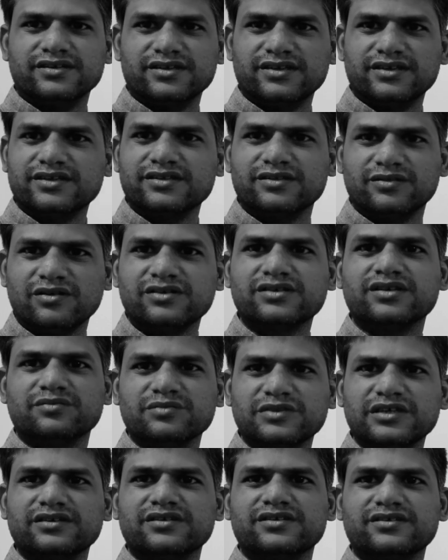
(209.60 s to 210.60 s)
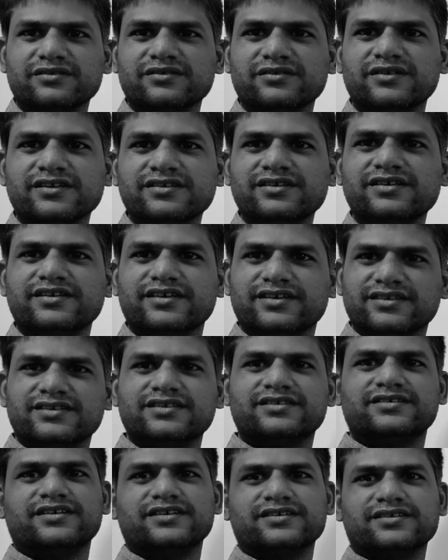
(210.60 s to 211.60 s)
it is not something, it doesn't
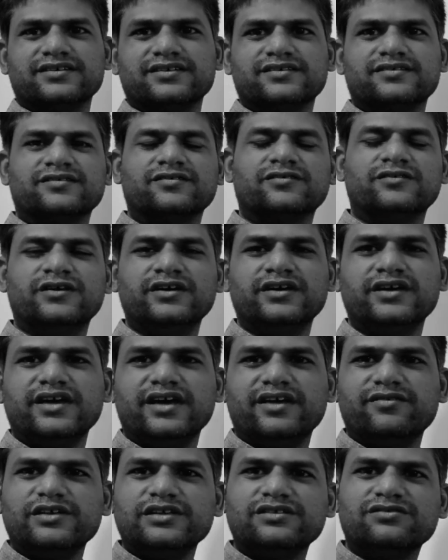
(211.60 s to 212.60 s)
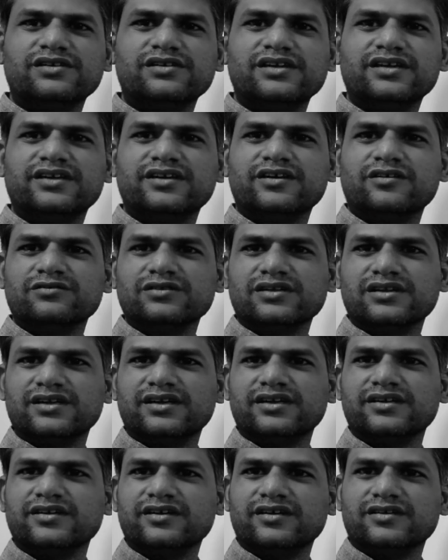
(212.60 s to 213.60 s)
exist as such. So eventually down the
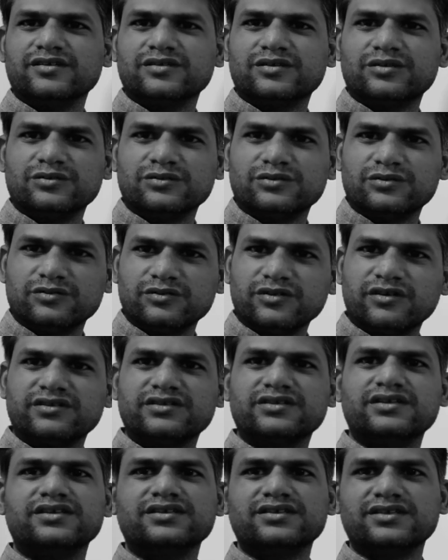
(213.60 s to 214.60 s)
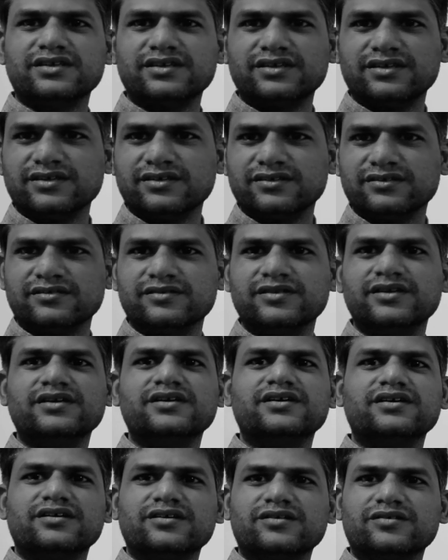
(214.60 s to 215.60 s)
lane through 2.6 and
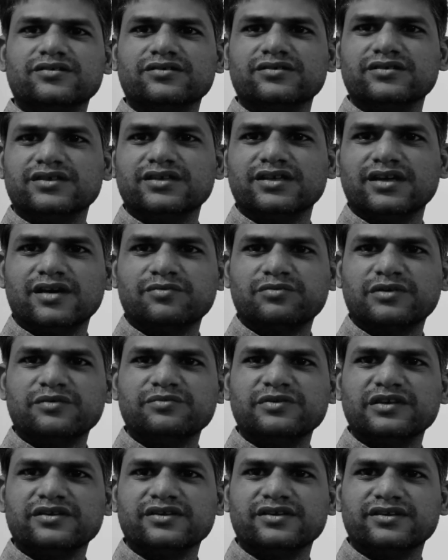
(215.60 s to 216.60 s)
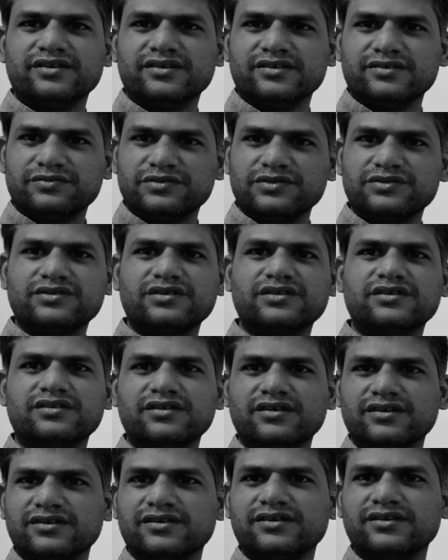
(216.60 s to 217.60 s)
in the upcoming
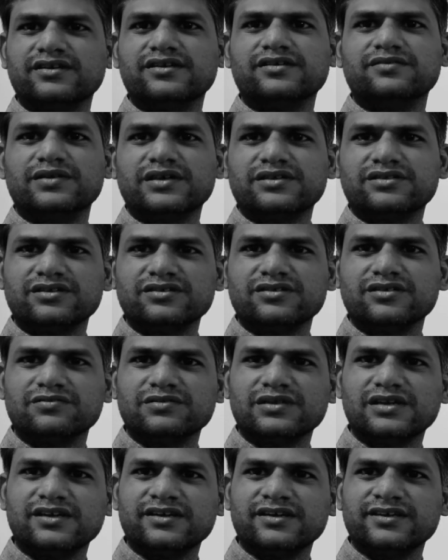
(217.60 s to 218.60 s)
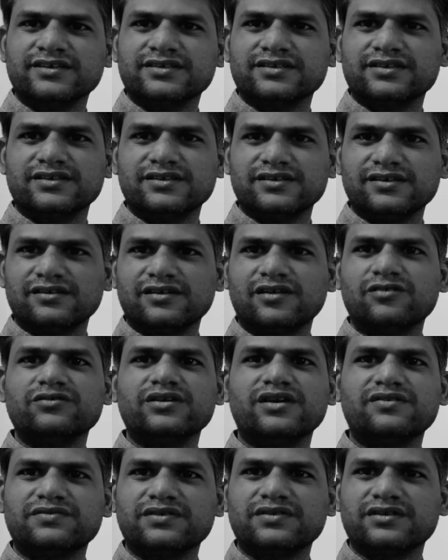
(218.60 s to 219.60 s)
future versions of the Linux kernel down
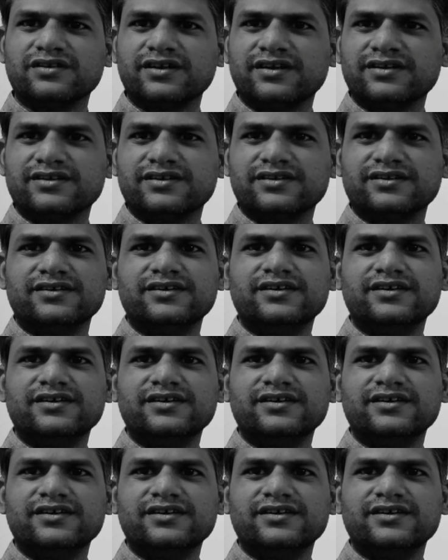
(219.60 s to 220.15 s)
after that,